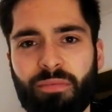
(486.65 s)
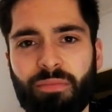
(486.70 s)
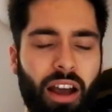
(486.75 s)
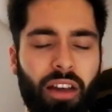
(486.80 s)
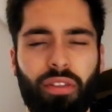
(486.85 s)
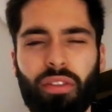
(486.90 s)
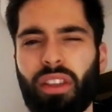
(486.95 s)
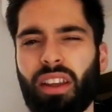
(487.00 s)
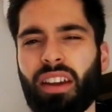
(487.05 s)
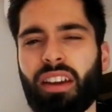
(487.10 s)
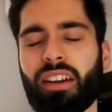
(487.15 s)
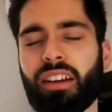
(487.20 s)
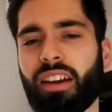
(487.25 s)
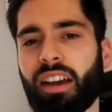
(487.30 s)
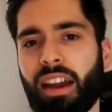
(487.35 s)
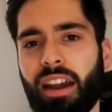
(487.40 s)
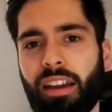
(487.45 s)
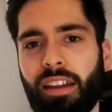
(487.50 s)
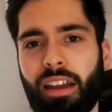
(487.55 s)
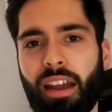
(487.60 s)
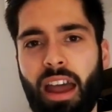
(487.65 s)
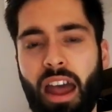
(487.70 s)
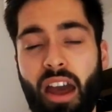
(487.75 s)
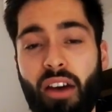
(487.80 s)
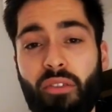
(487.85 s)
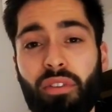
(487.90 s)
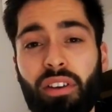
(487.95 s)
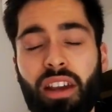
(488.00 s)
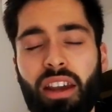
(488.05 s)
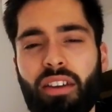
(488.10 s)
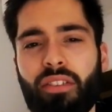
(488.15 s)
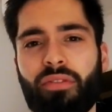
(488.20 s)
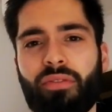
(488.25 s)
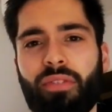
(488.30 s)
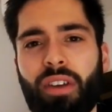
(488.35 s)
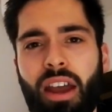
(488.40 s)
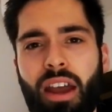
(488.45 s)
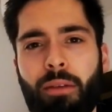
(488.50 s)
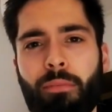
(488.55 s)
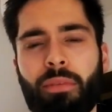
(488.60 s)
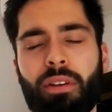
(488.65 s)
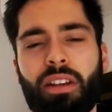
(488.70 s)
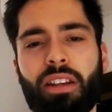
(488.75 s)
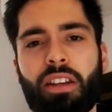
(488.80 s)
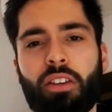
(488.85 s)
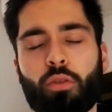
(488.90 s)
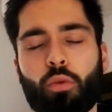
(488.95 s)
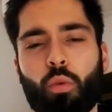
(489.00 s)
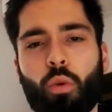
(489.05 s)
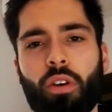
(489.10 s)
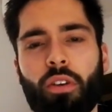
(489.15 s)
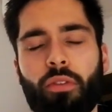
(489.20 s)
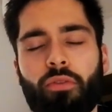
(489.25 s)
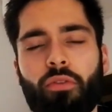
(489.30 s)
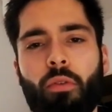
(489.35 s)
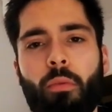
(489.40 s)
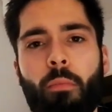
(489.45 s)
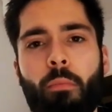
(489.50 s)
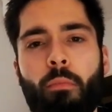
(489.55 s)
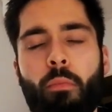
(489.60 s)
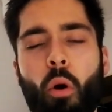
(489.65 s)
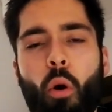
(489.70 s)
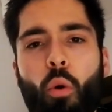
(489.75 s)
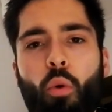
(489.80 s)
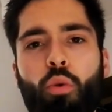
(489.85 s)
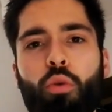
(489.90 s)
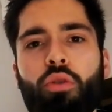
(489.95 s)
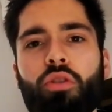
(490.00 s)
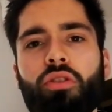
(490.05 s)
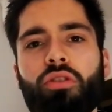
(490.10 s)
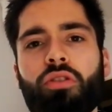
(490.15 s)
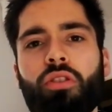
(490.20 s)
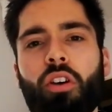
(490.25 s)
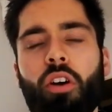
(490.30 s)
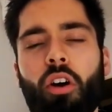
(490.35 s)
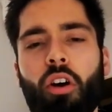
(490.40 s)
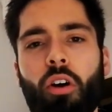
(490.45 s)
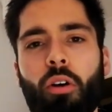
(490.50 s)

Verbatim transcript: I think having a family is one of the most